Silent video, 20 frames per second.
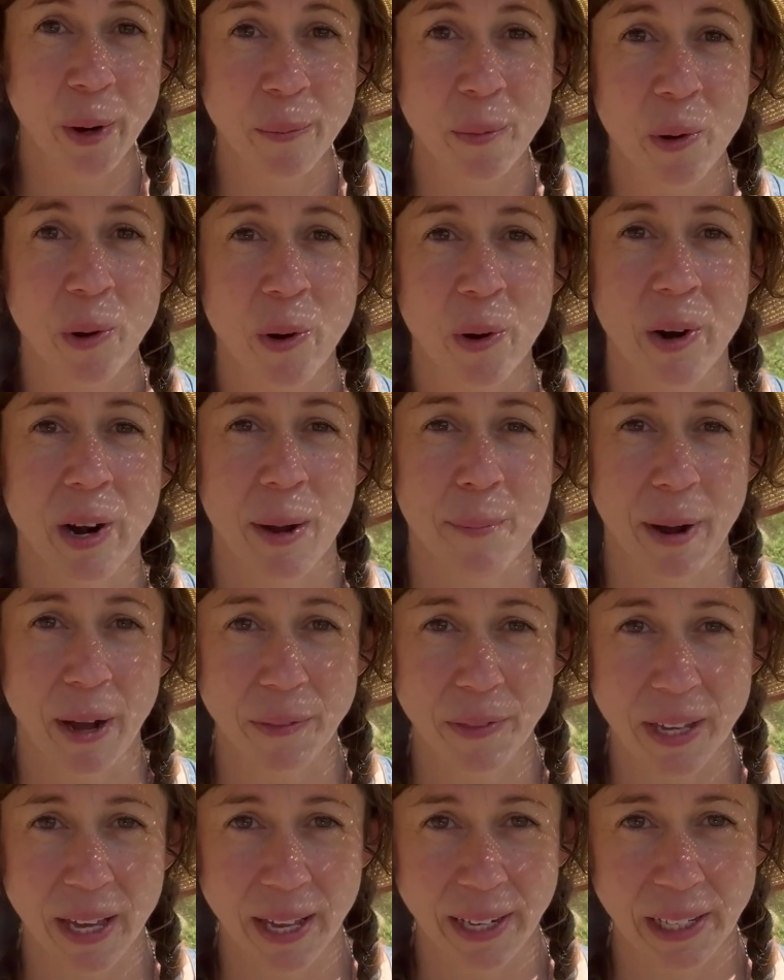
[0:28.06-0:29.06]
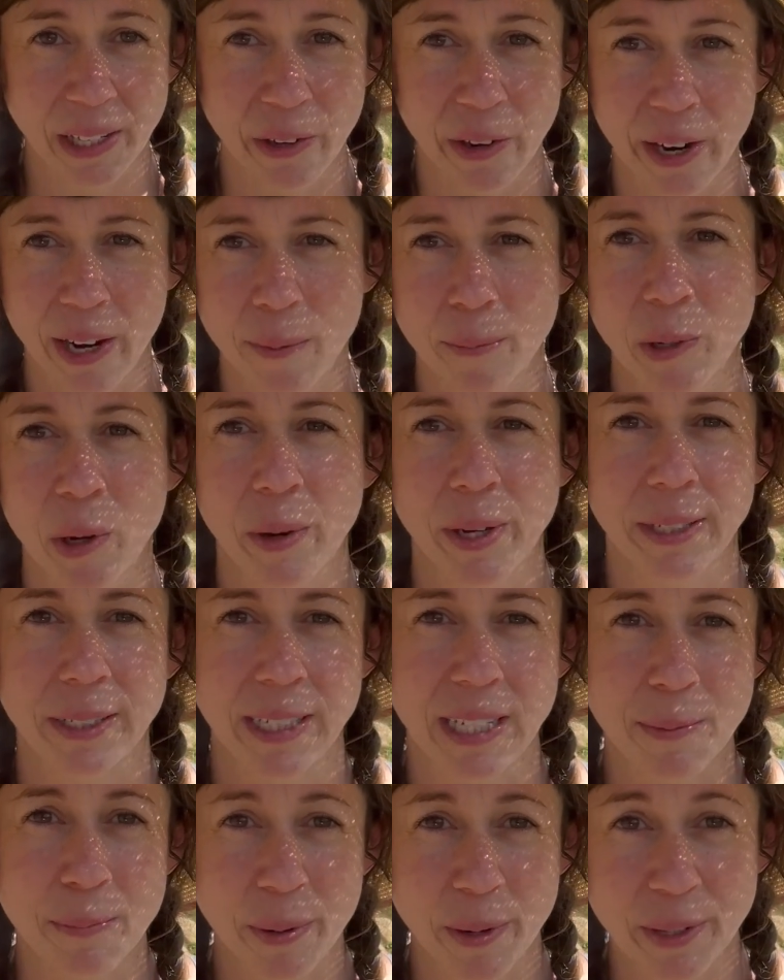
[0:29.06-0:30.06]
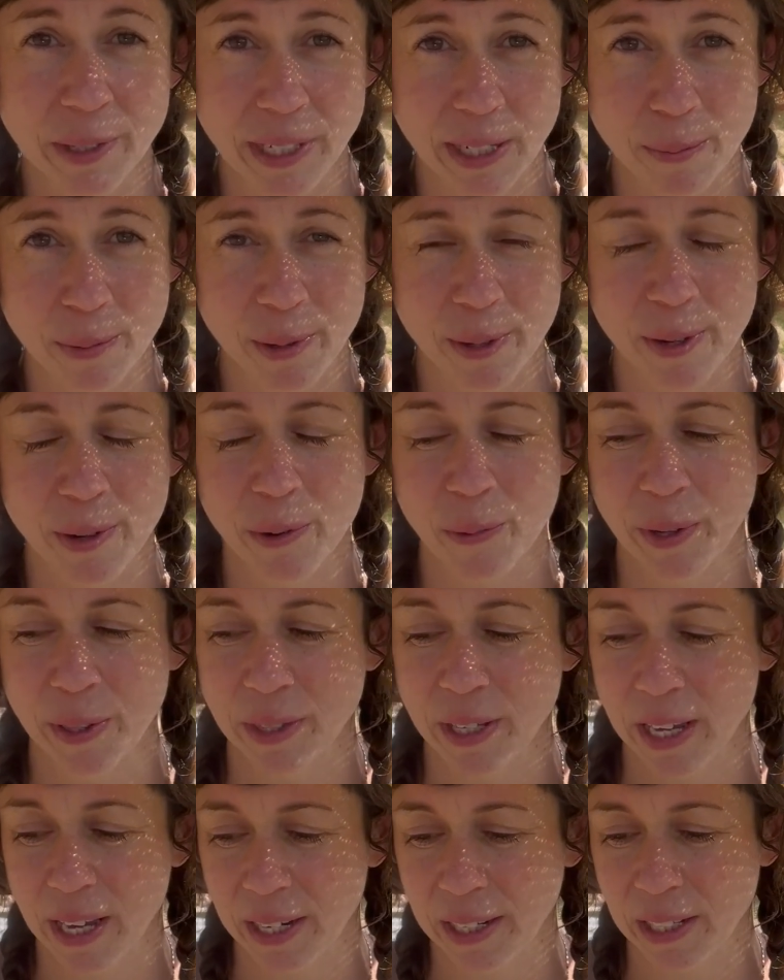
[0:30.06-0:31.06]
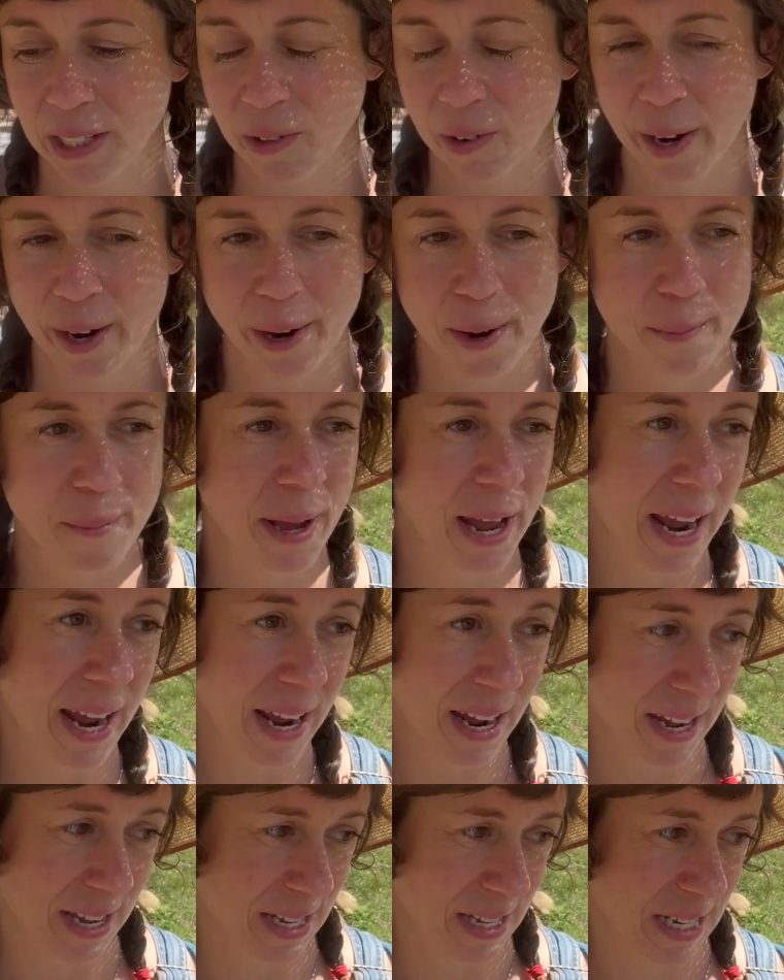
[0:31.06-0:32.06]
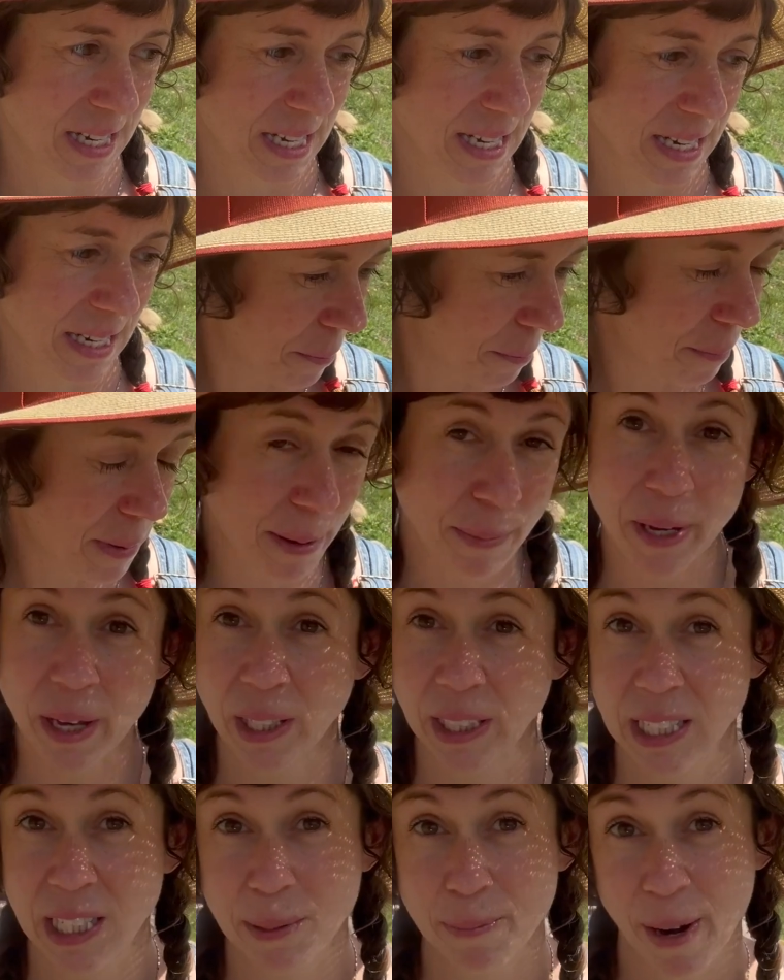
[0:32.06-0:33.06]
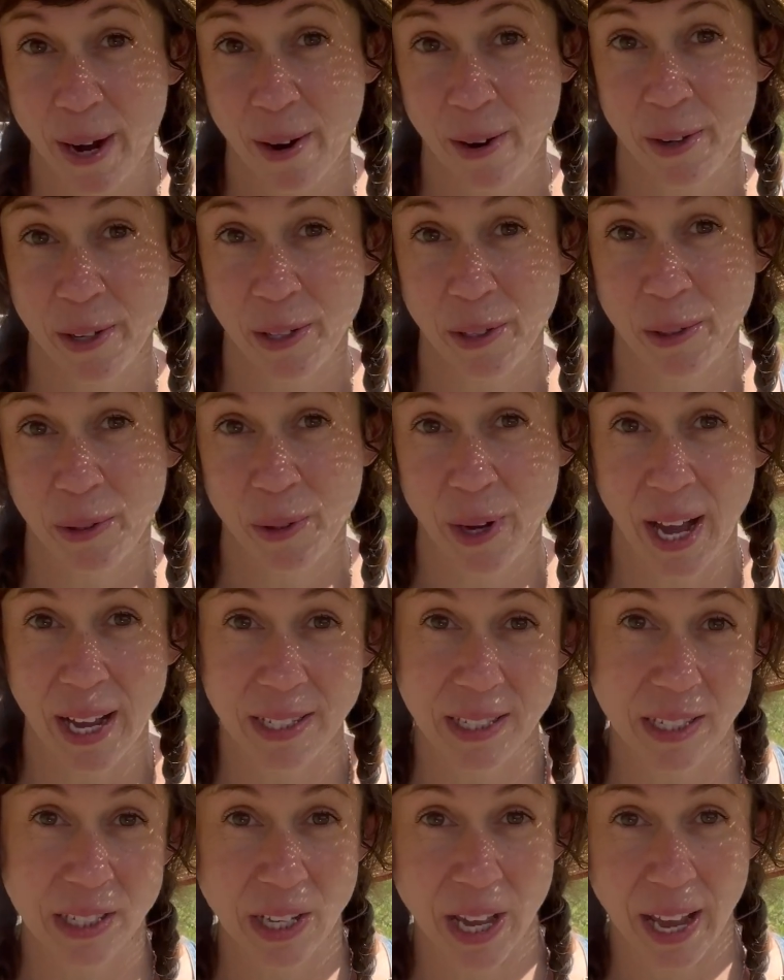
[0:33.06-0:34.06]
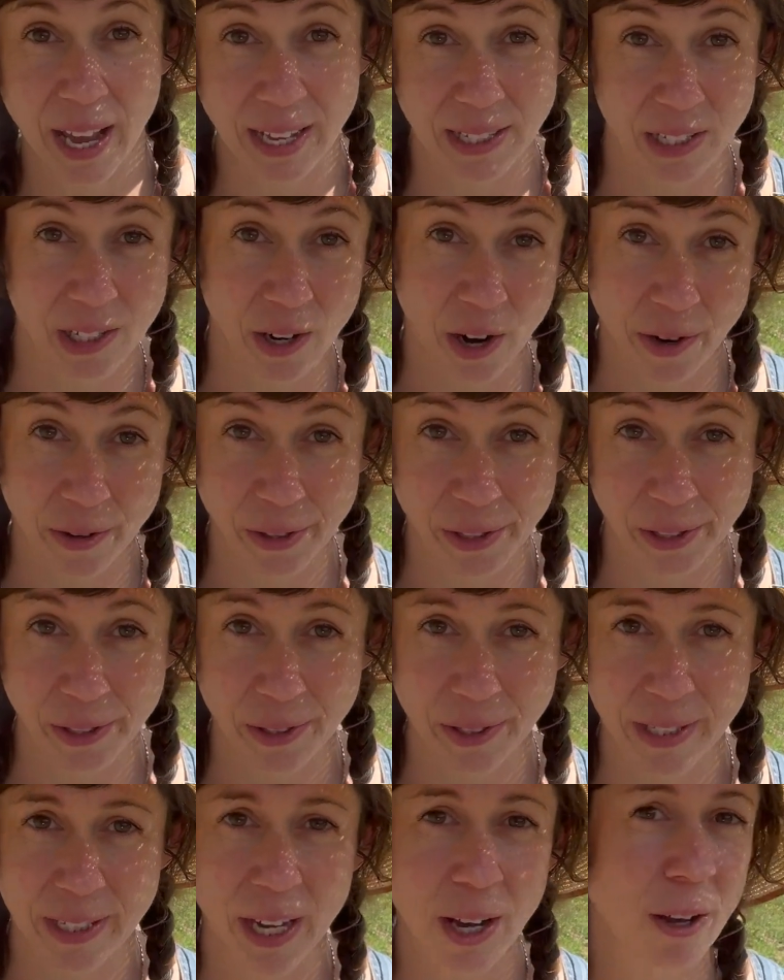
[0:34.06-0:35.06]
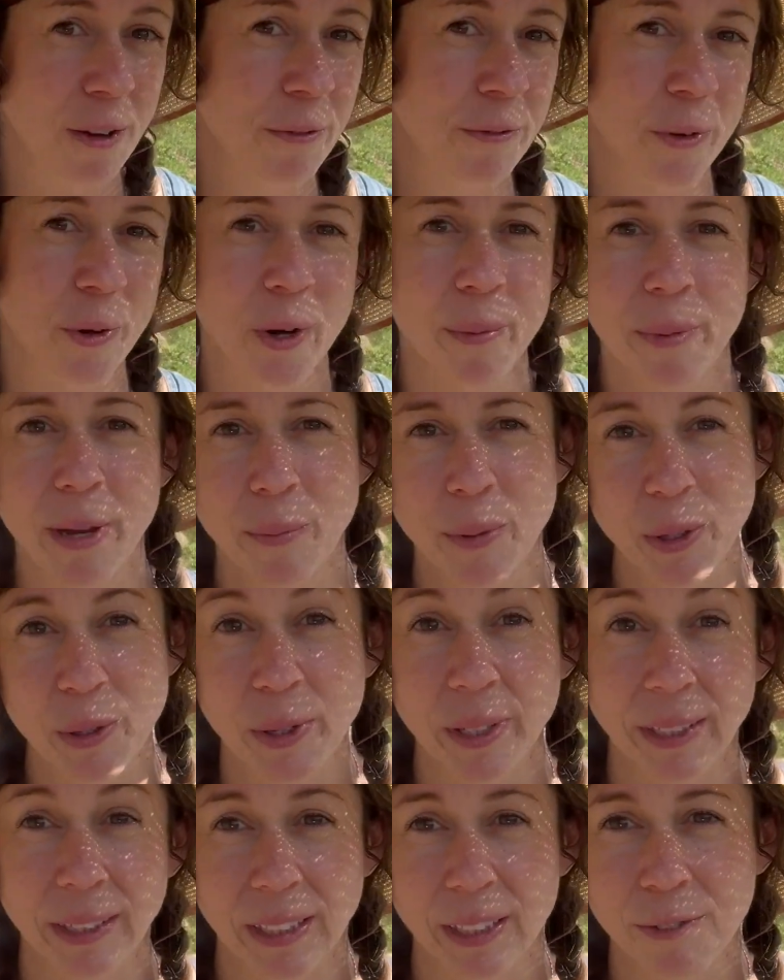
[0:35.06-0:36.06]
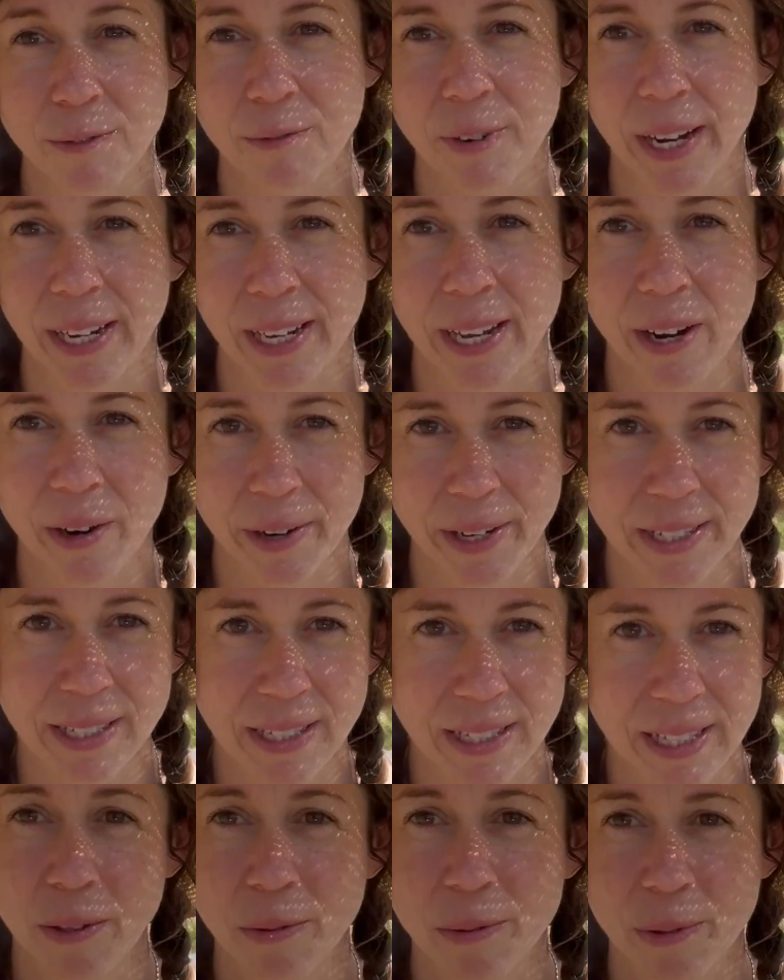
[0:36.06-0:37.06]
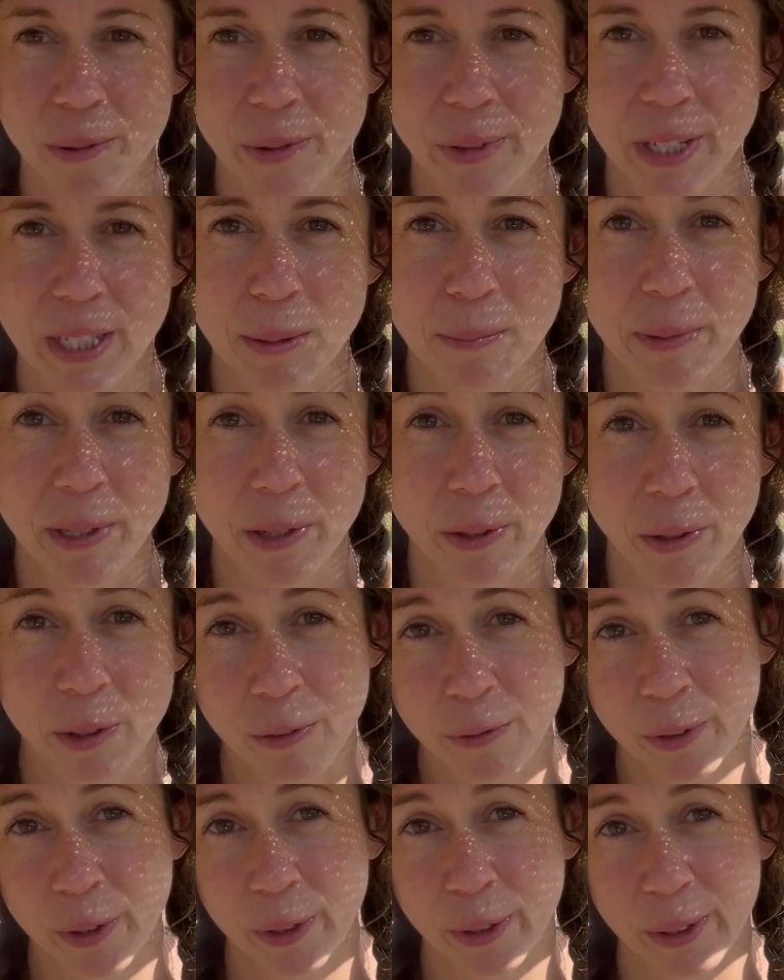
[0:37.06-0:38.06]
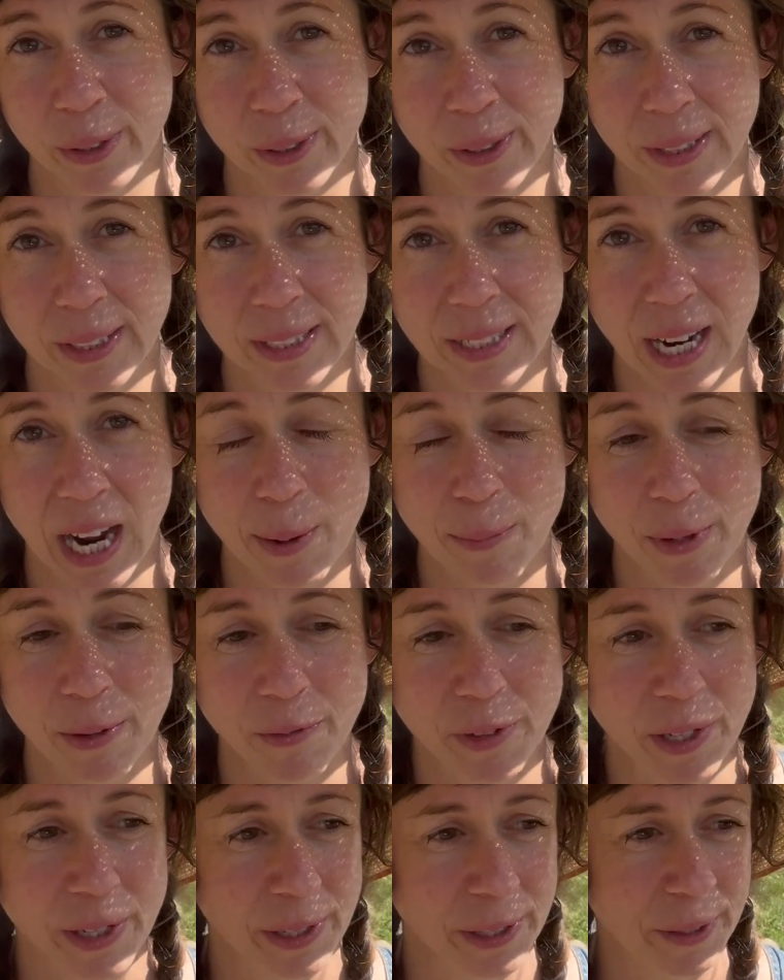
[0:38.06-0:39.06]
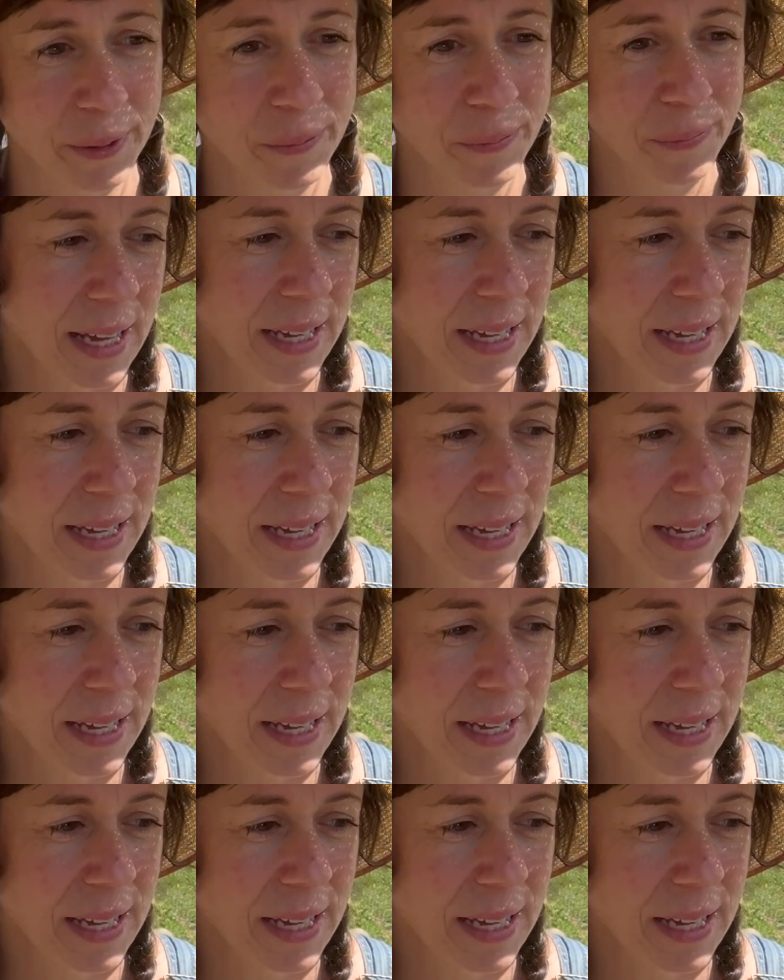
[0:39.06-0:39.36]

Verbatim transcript: more about the Enneagram, going deeper and deeper with the Enneagram, and maybe I'll inspire you as, as a gardener yourself, or maybe you can live vicariously through this beautiful time of year.